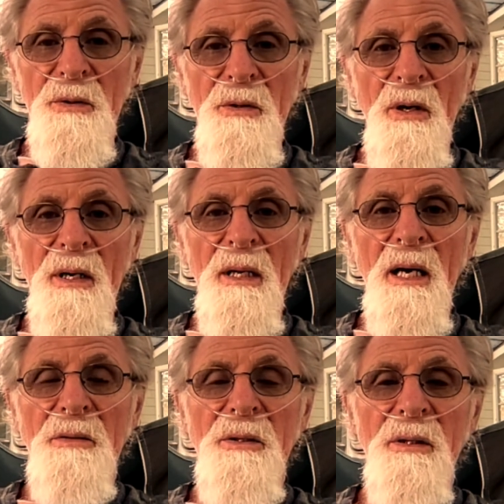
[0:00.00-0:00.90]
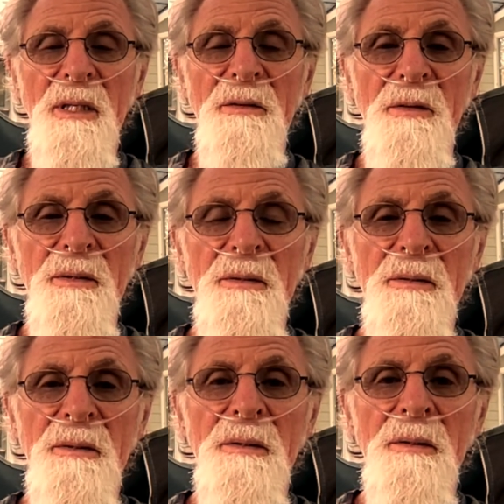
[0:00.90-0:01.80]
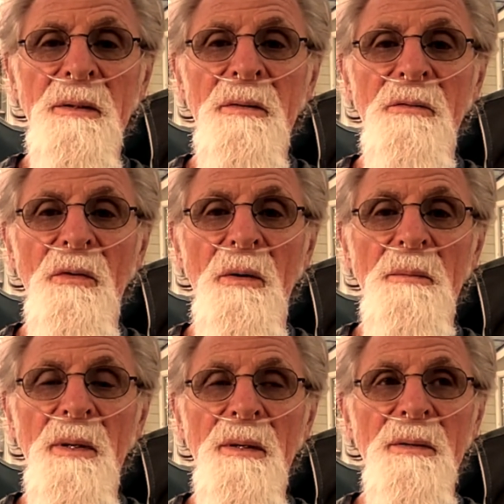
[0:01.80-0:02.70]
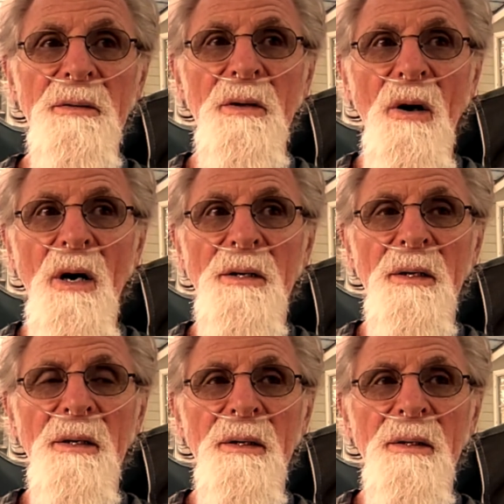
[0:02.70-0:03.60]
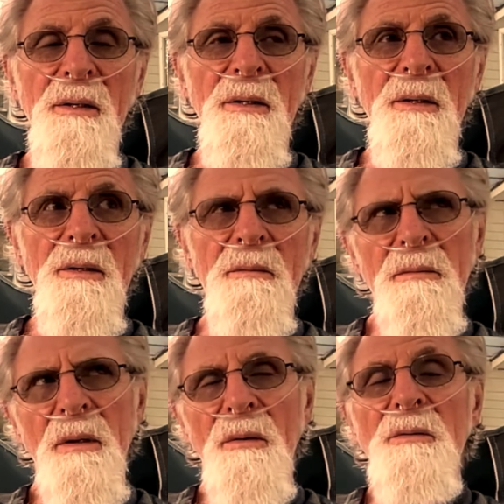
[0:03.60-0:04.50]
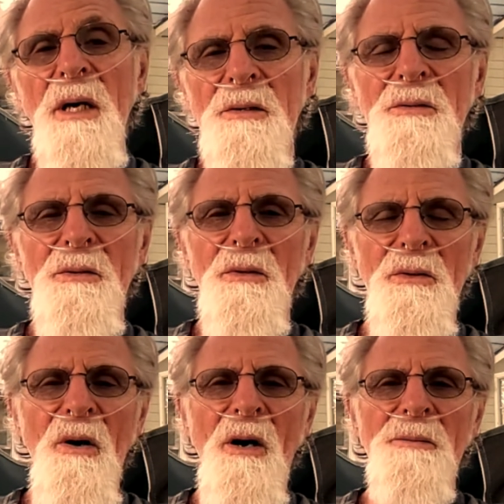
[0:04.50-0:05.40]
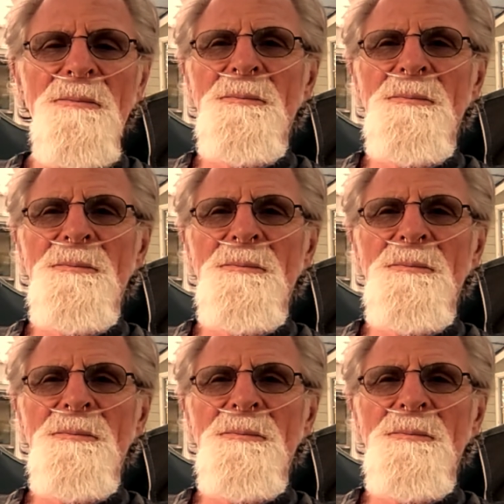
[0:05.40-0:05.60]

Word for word: You're not allowed to leave it from dawn, no, dusk till dawn,